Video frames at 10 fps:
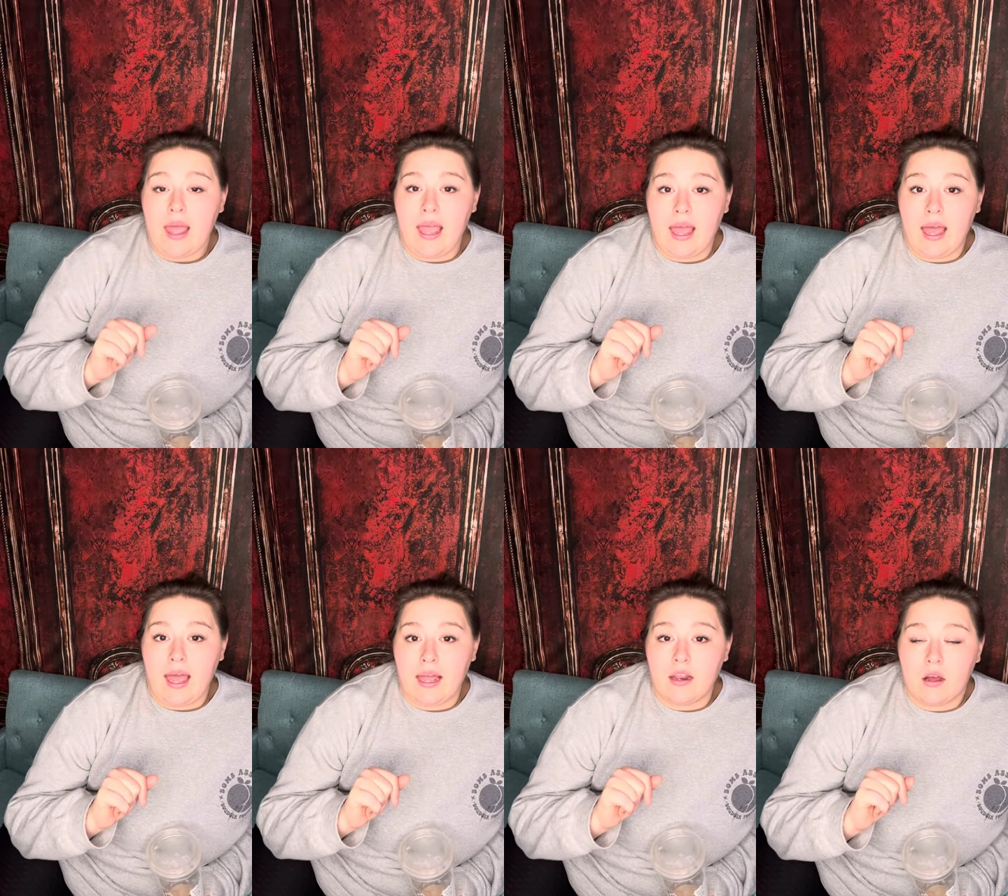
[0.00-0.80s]

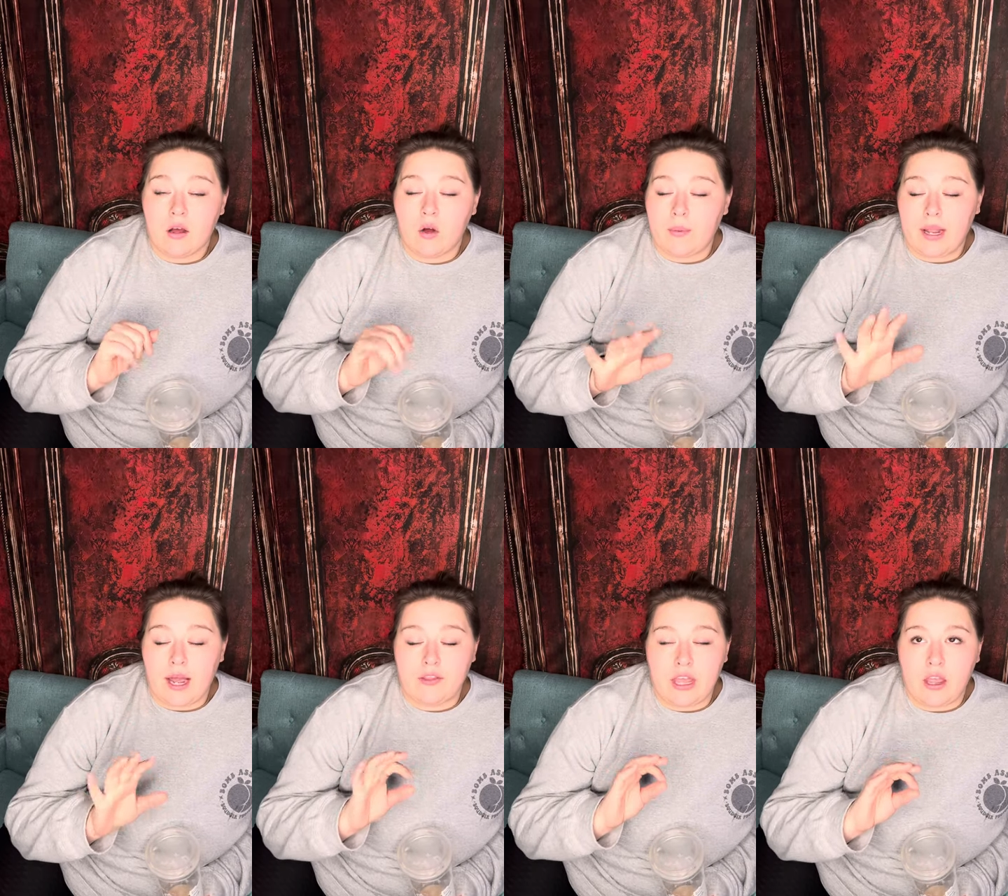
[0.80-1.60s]
And oh my
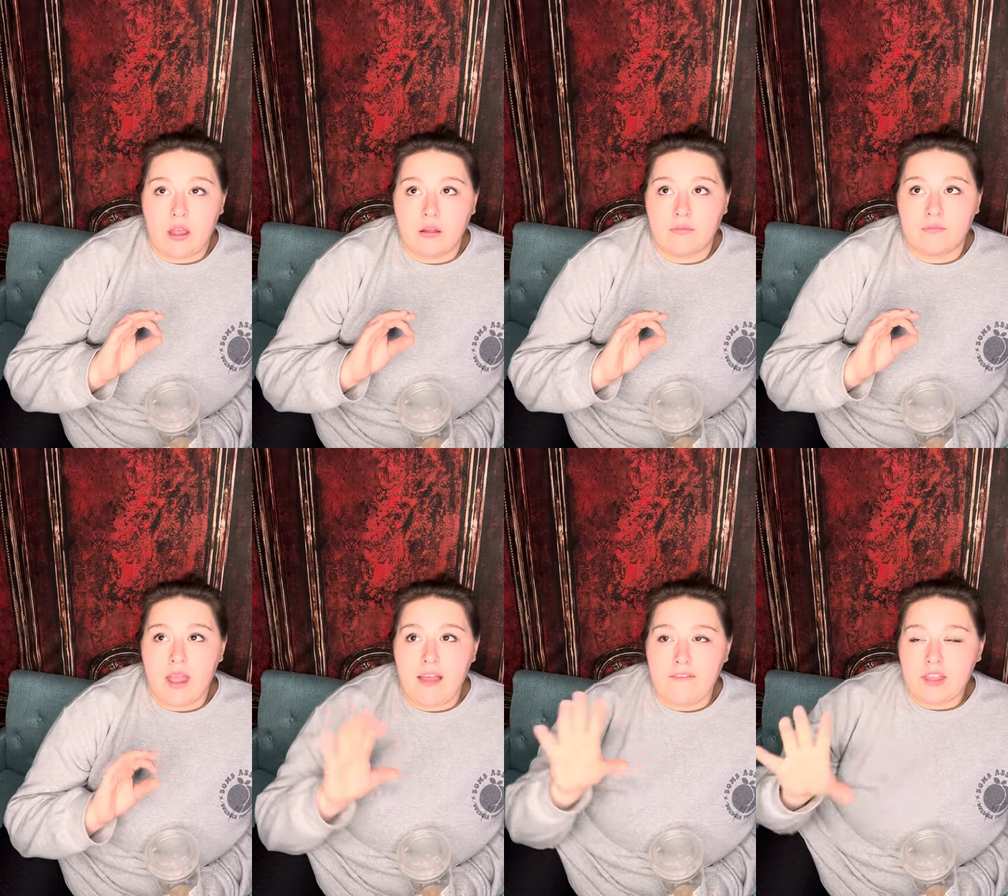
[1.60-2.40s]
God, they,
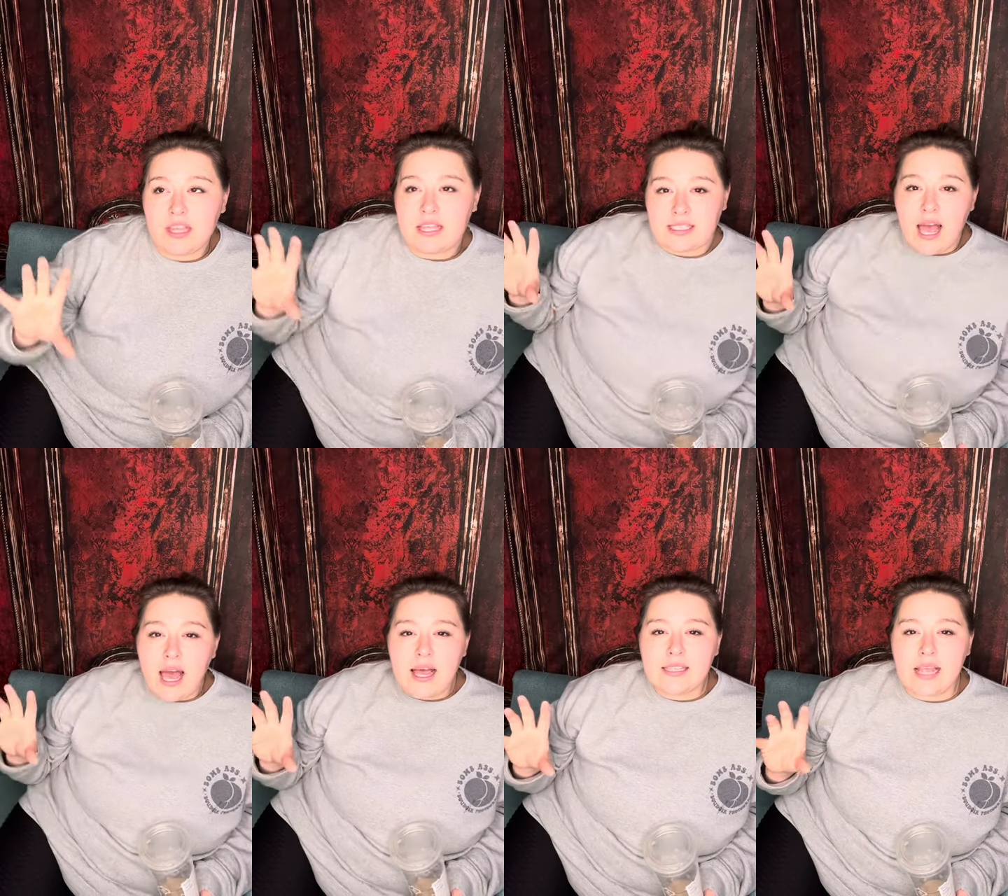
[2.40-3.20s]
I feel like this
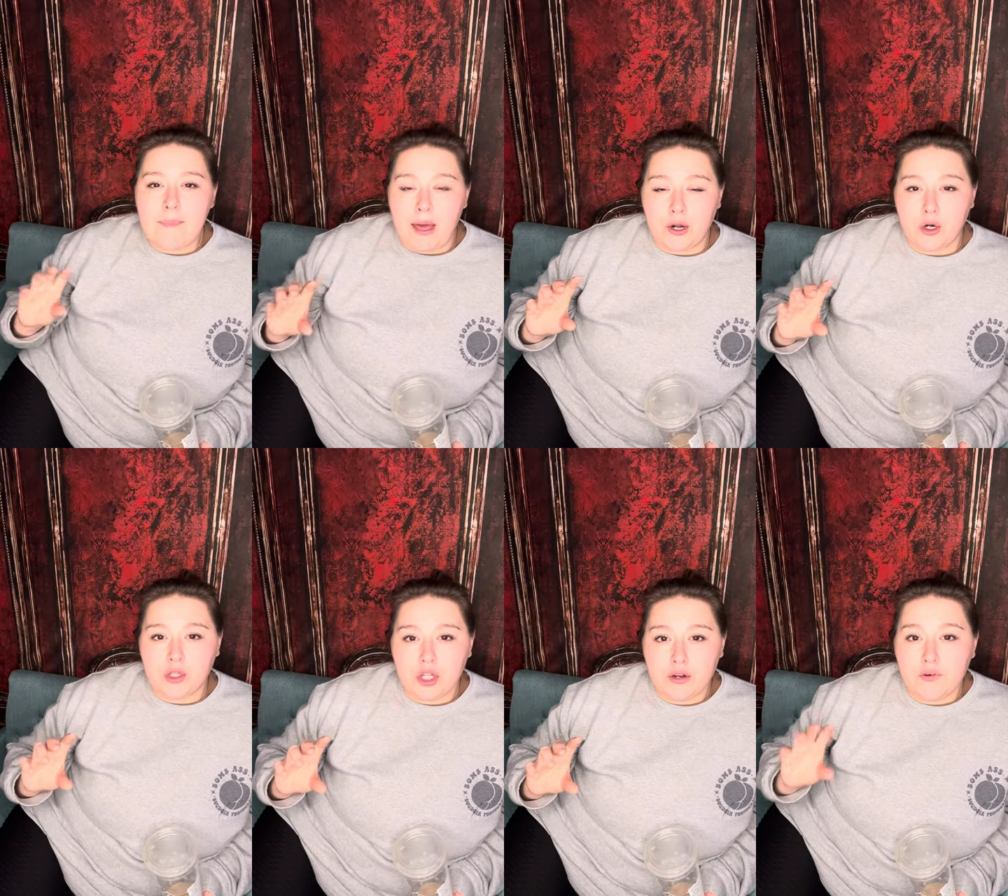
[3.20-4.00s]
has a better
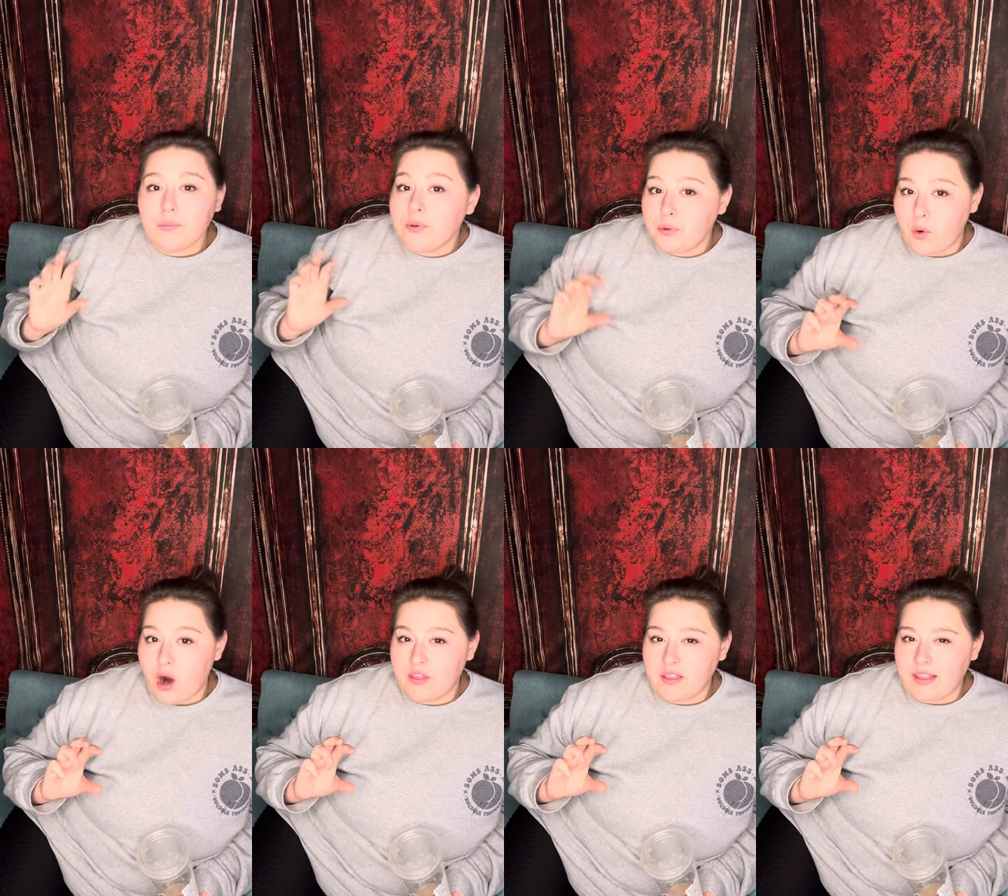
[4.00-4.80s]
look for
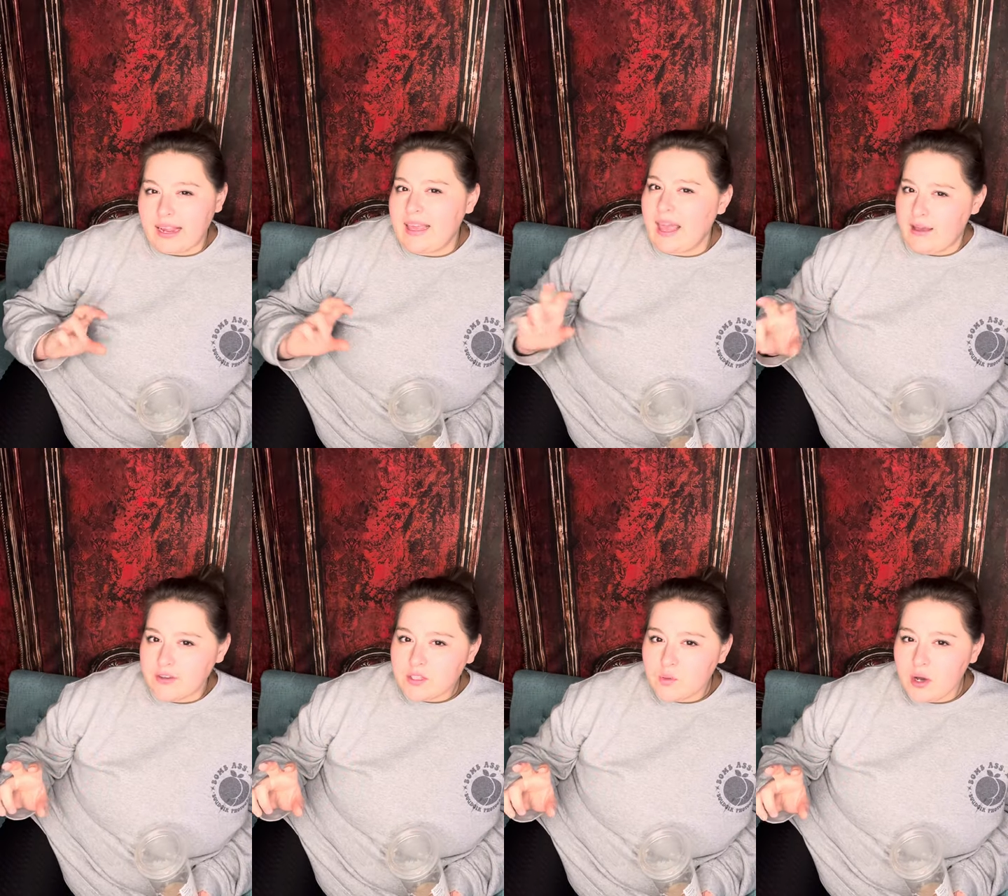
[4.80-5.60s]
boudoir than like a
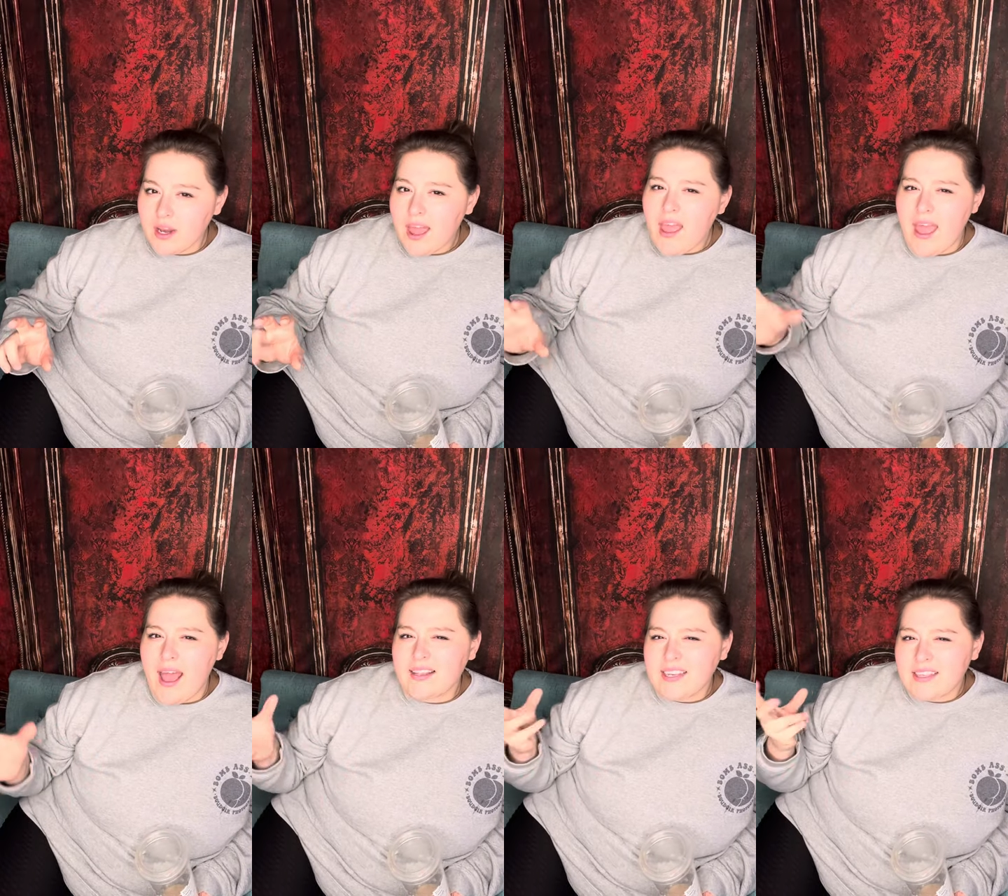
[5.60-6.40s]
canvas would. It
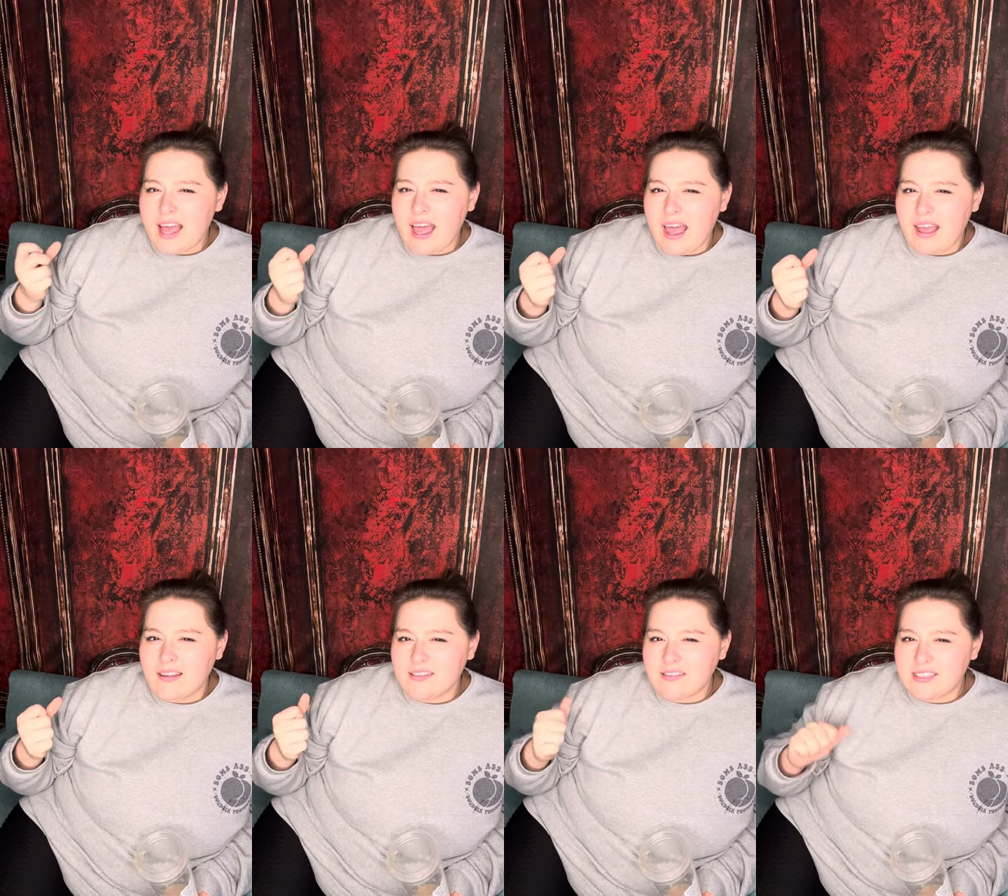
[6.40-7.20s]
has like that,